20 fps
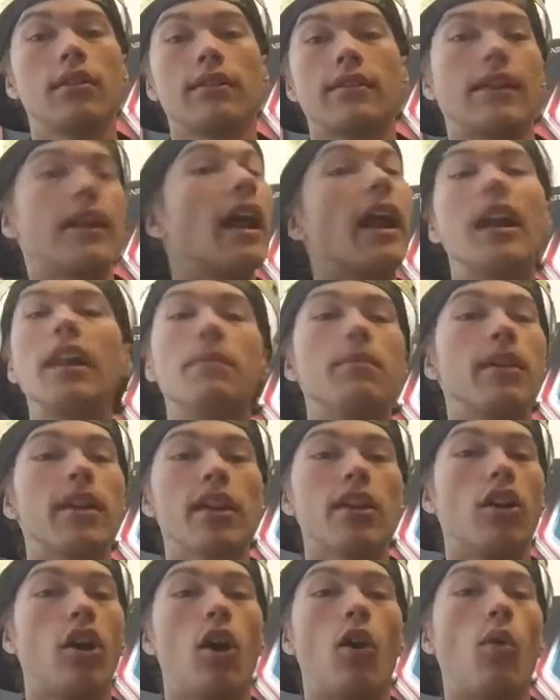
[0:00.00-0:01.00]
Did
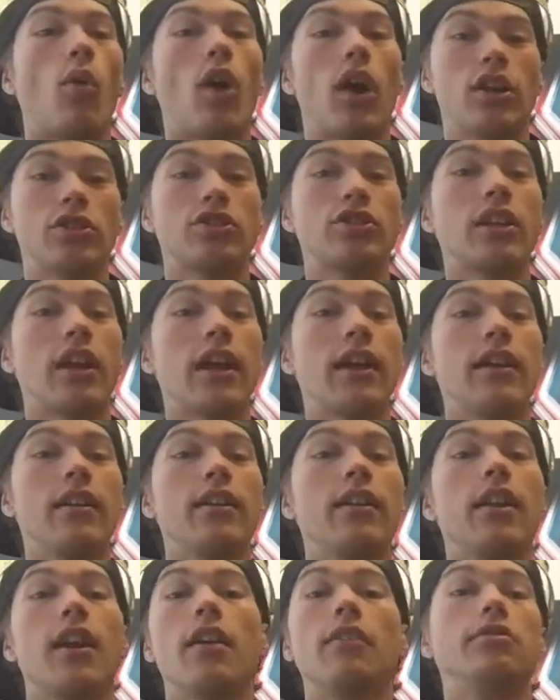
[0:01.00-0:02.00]
anybody at all watch that?
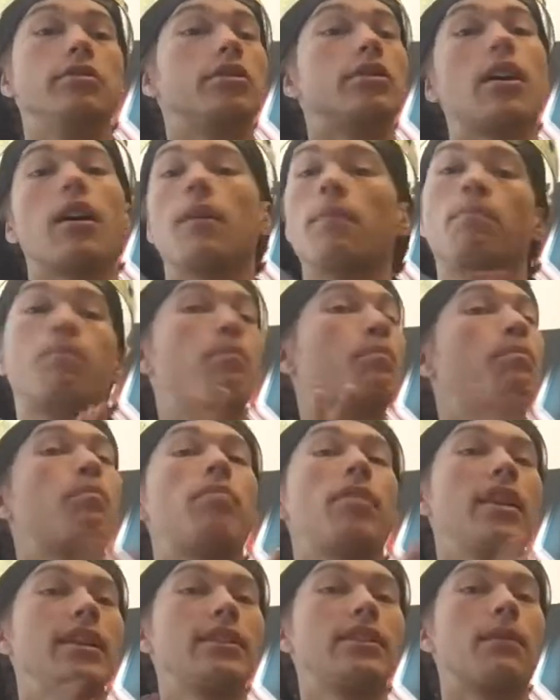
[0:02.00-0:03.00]
It was a
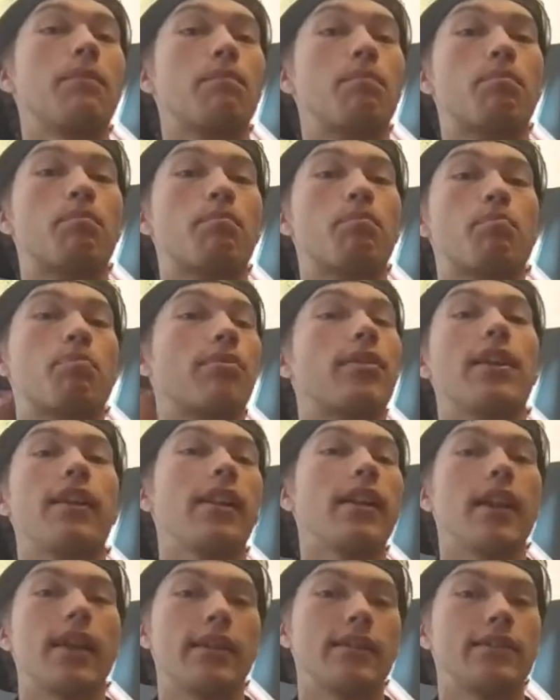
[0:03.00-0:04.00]
piece of
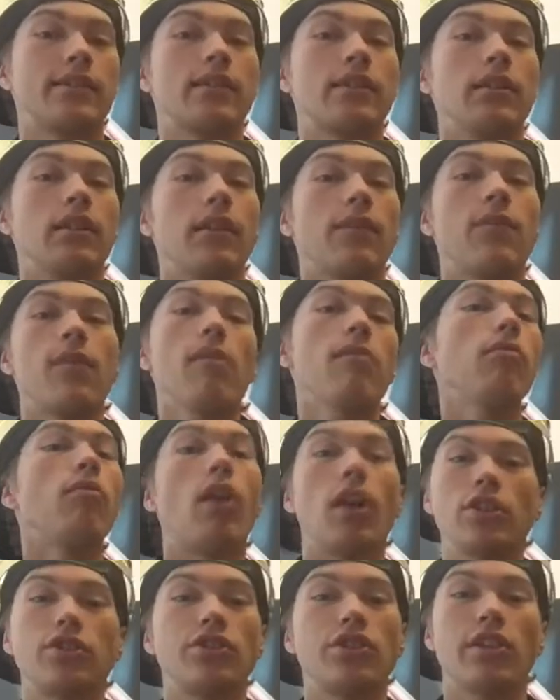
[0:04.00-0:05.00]
brilliance. If you haven't
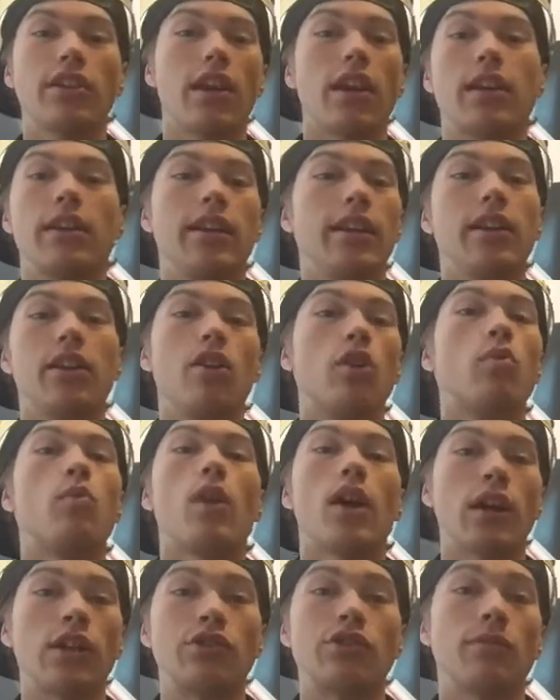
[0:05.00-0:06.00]
watched it yet, you need to go
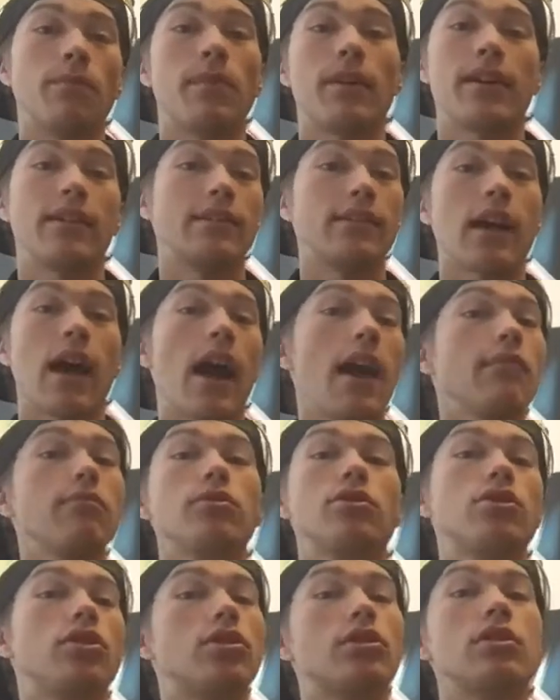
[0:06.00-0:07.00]
watch it because I
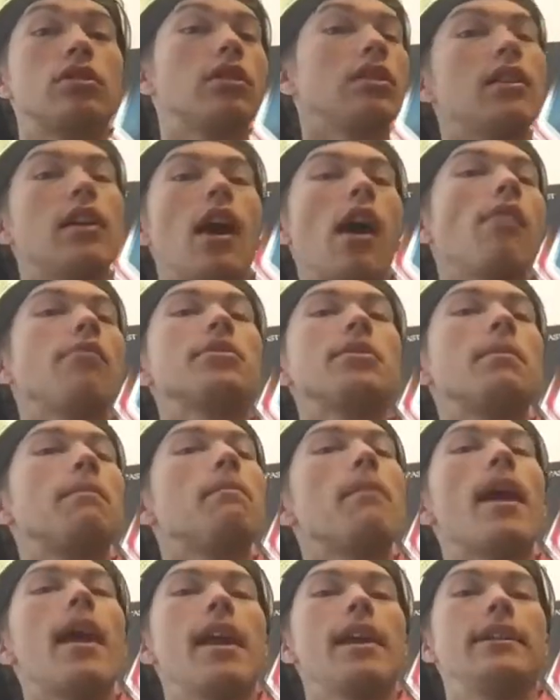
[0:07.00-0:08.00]
was
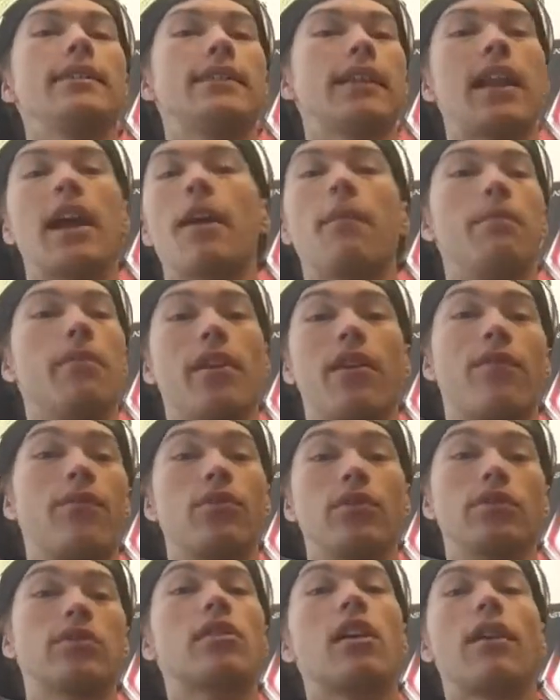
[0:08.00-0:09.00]
amazed at how
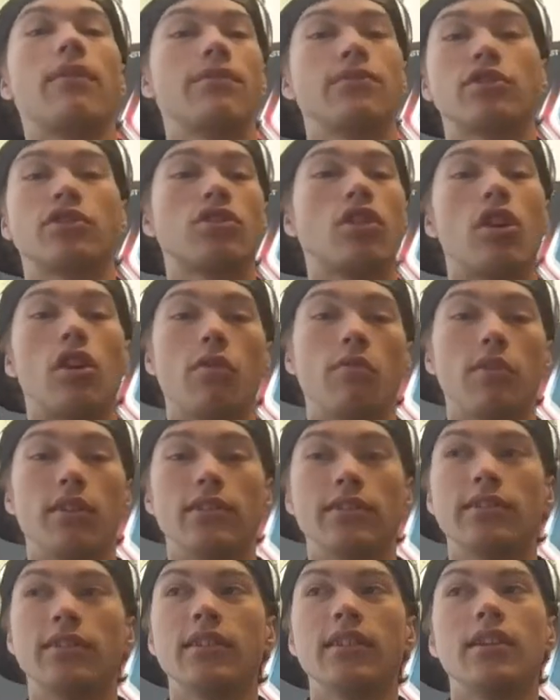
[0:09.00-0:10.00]
beautiful this conference call
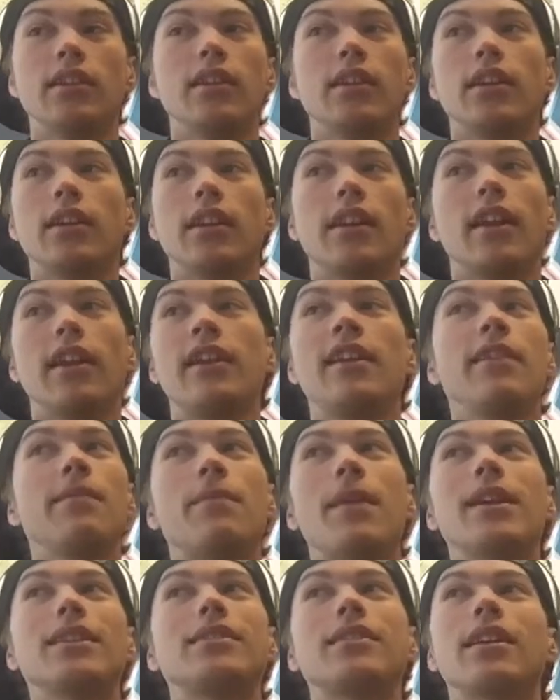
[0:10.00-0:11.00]
was. He
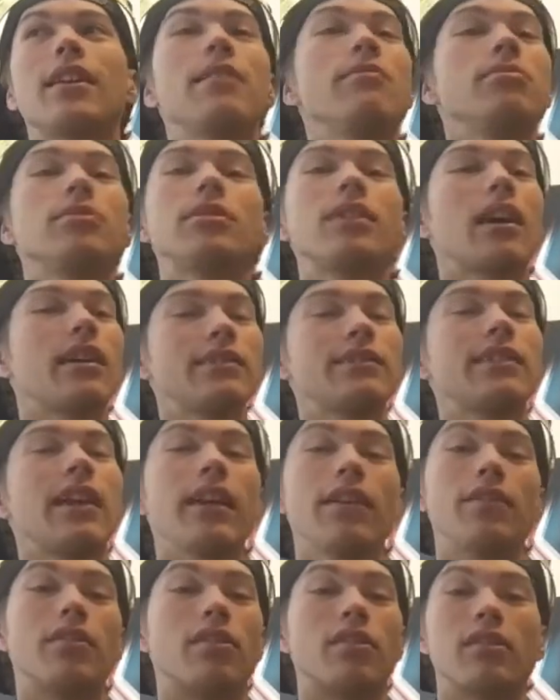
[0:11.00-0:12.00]
was Scott
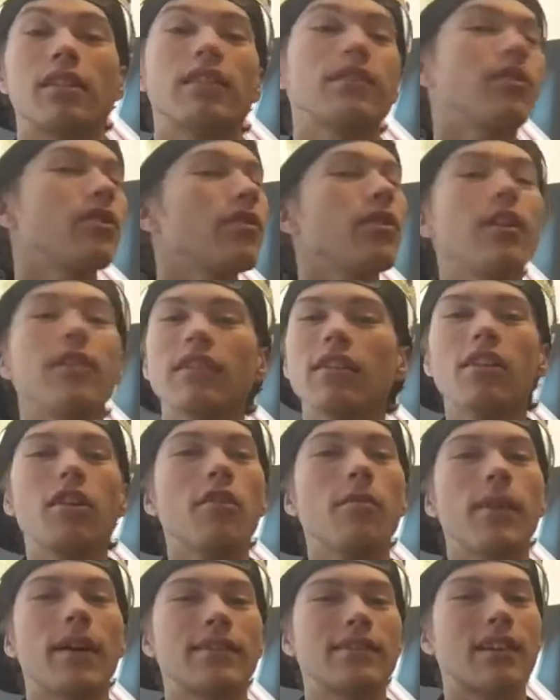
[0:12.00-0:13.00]
Steiner. That's all you have to
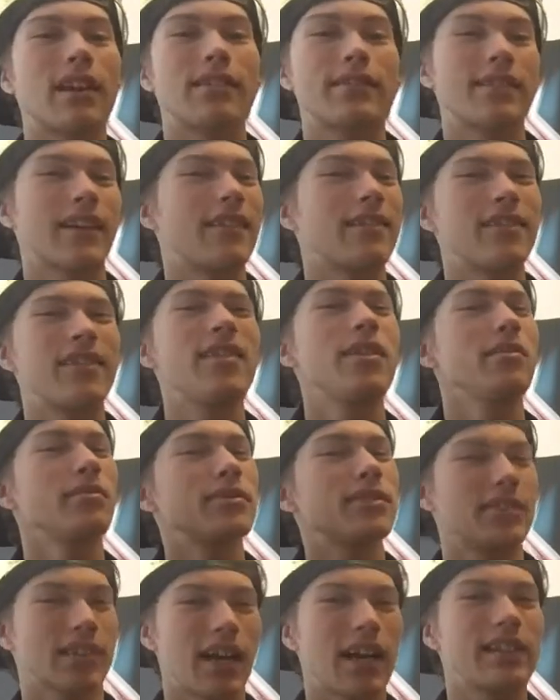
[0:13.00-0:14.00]
know about Scott Steiner. He
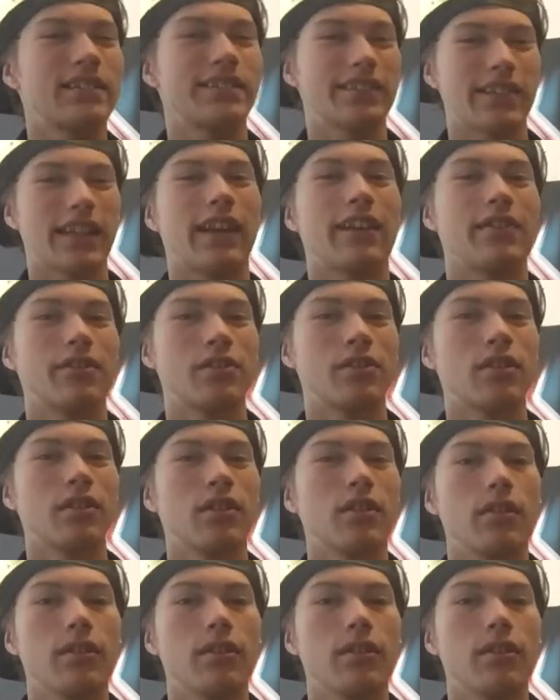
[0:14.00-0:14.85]
was Scott Steiner.